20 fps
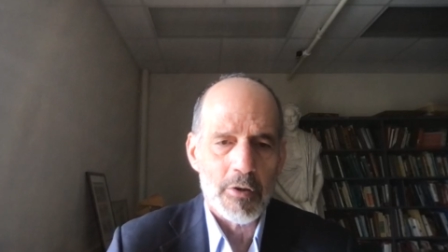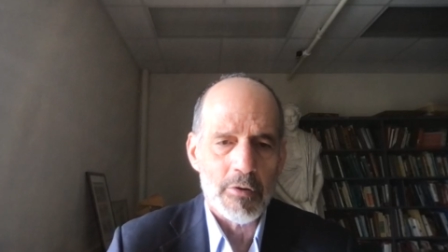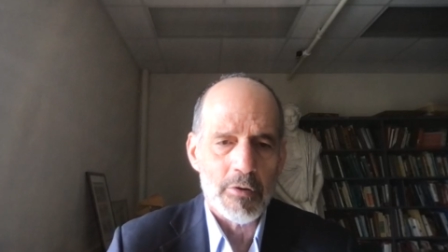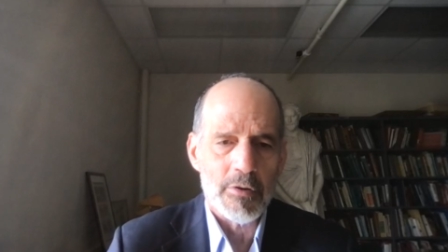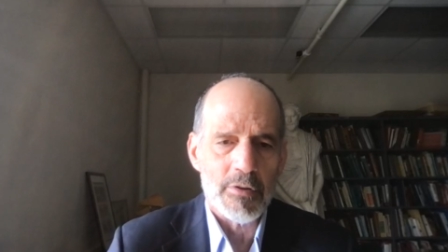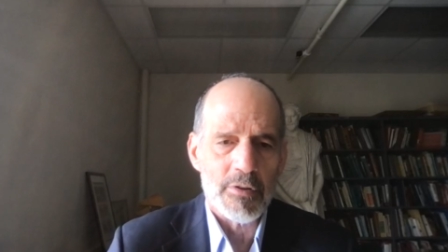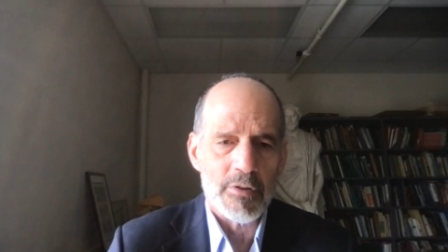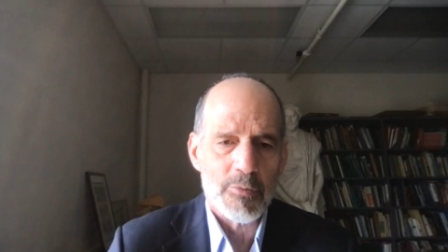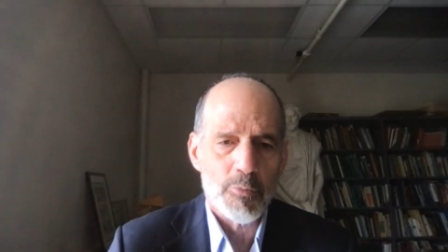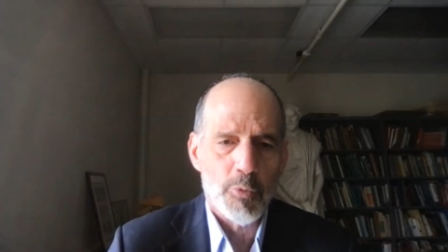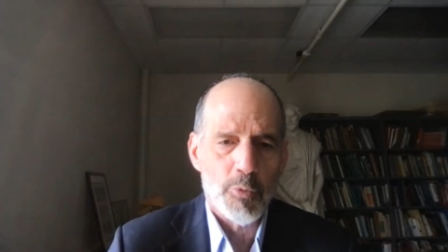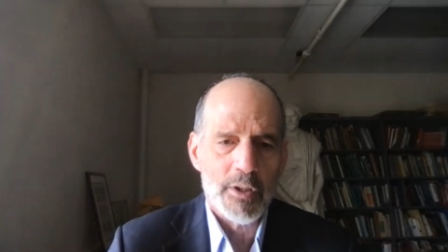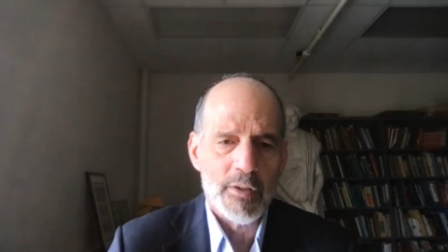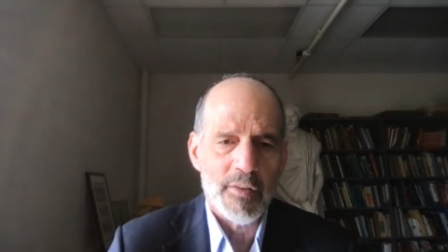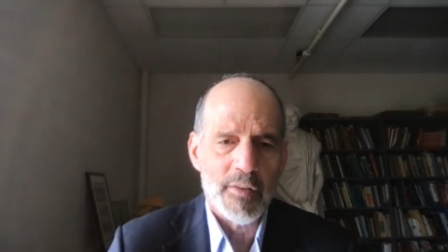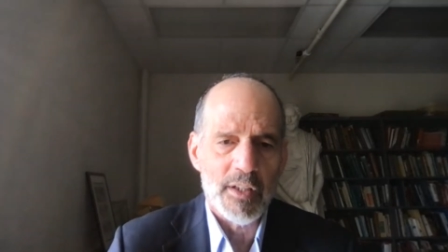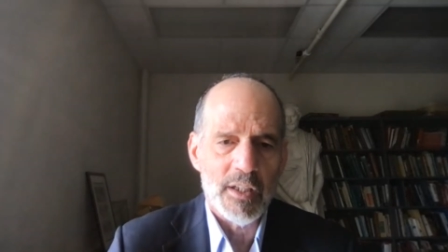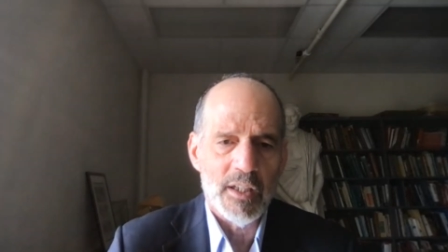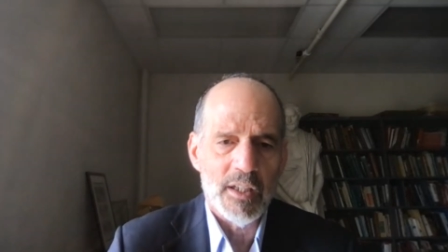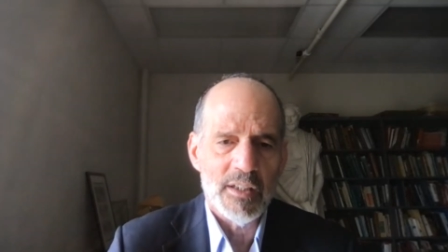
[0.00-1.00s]
who's one
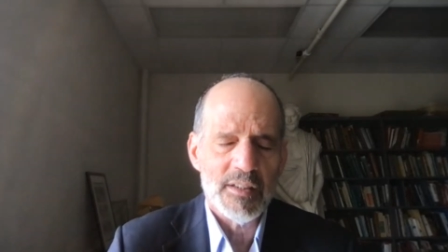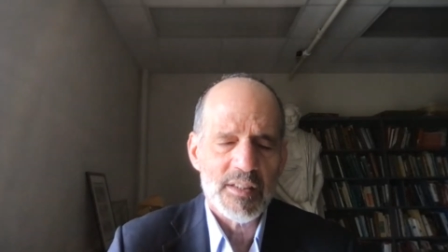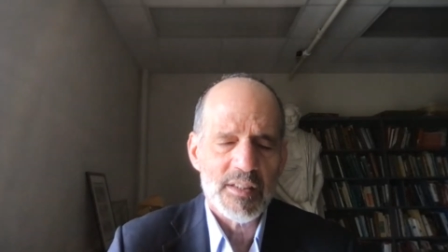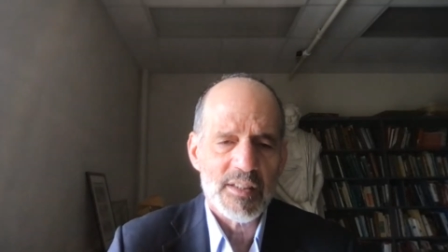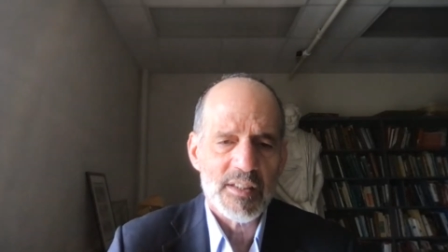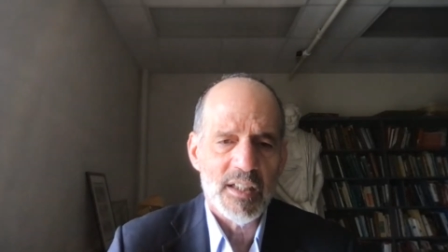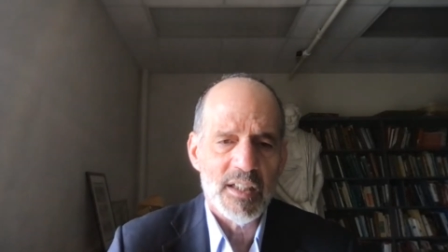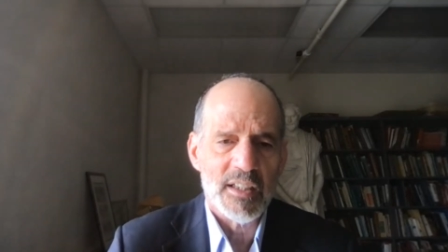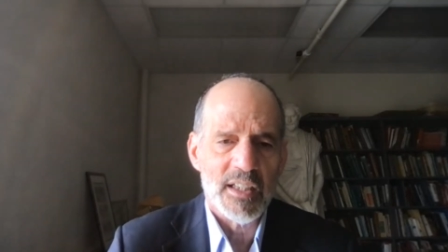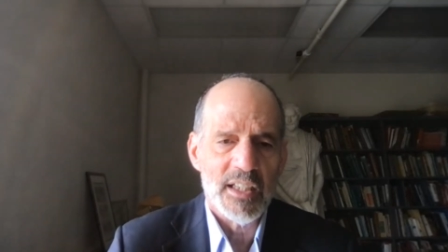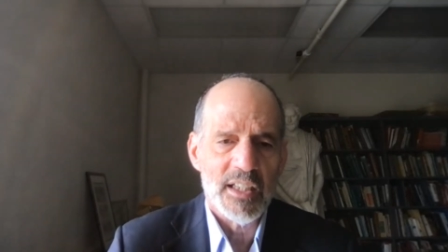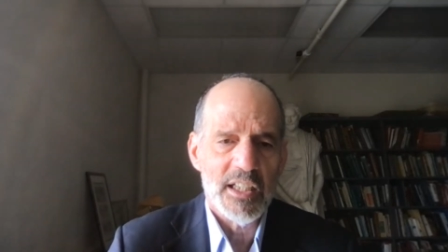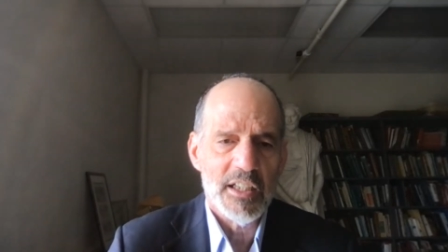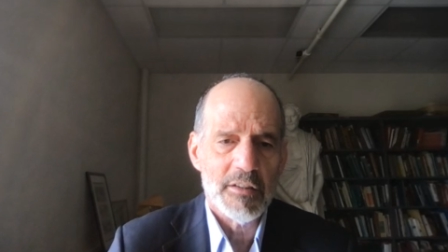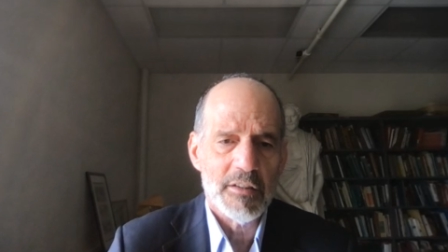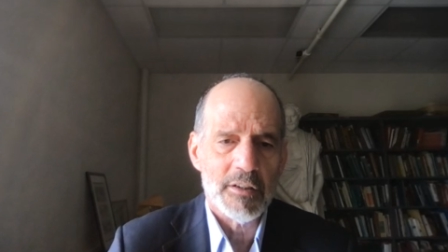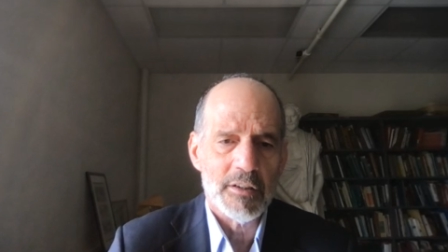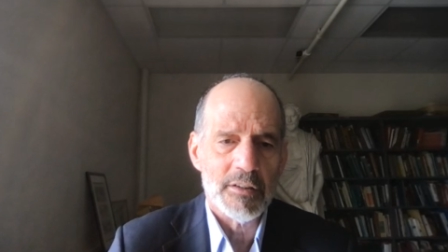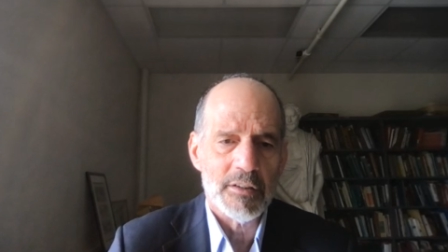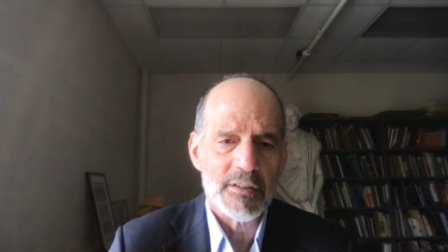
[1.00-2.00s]
of the unsung
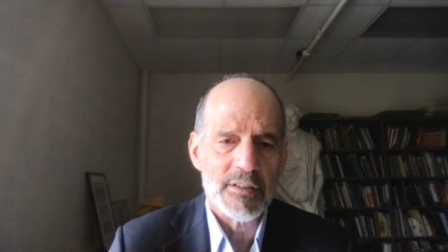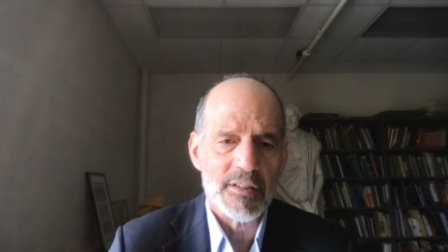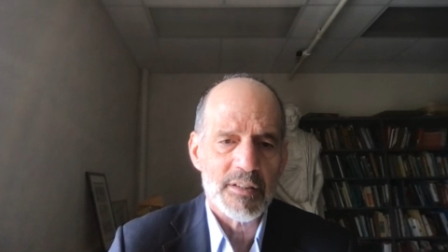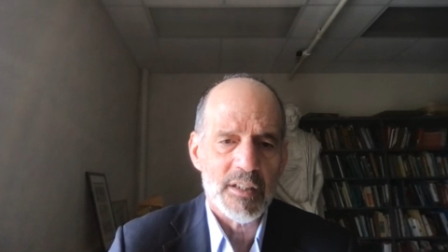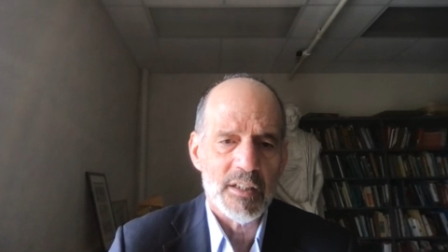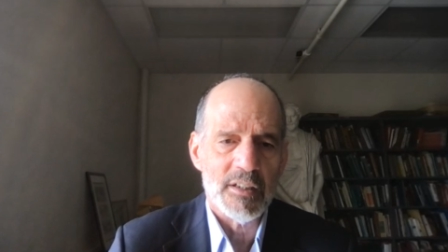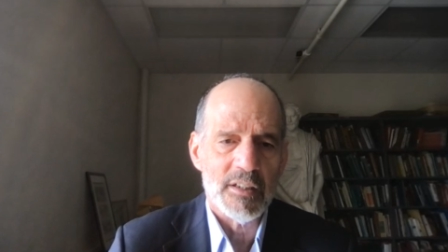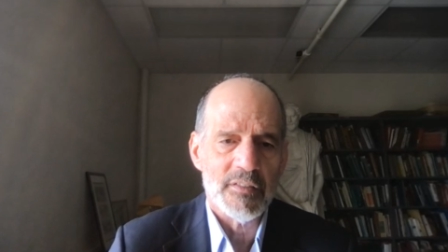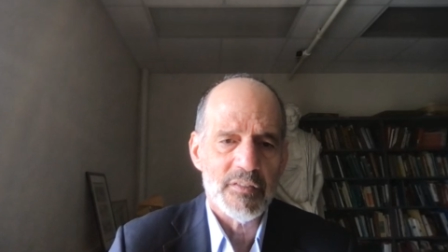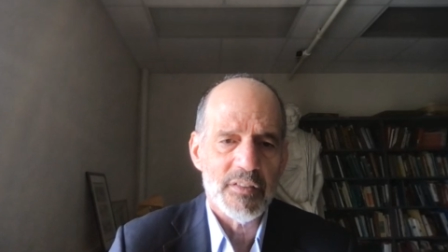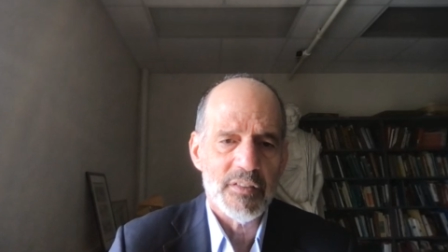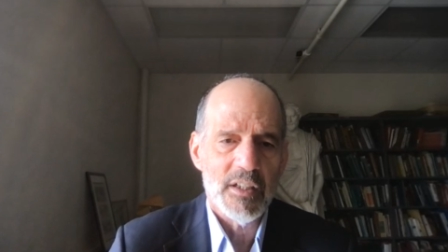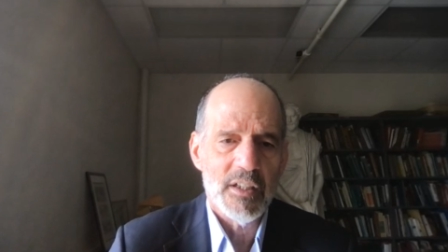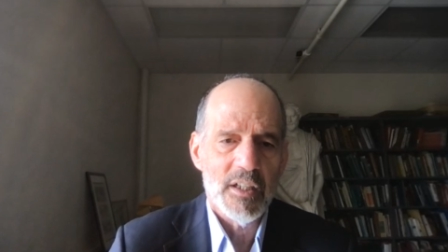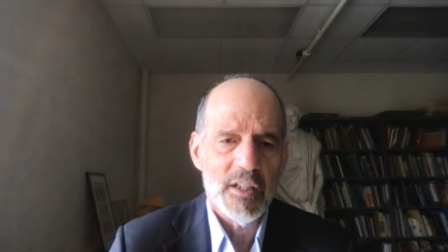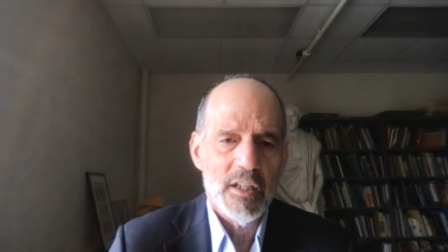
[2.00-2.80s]
heroes of